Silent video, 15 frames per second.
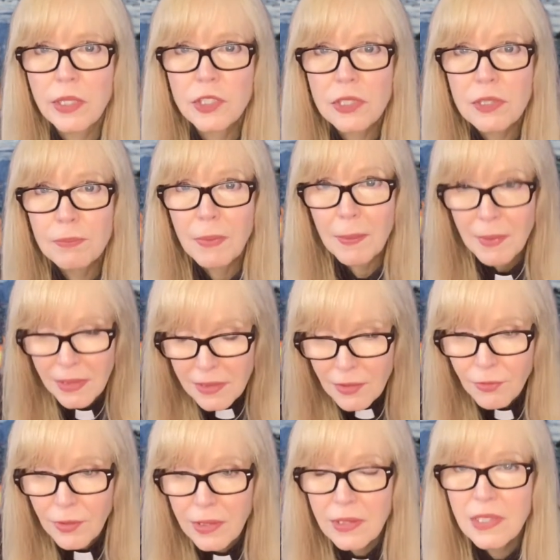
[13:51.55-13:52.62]
just maybe
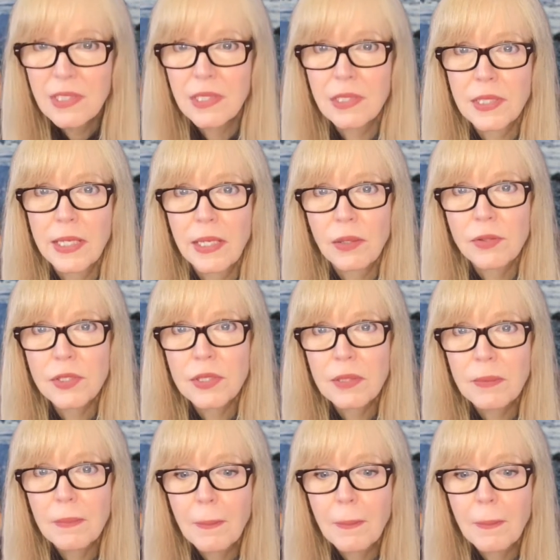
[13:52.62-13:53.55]
different in the details.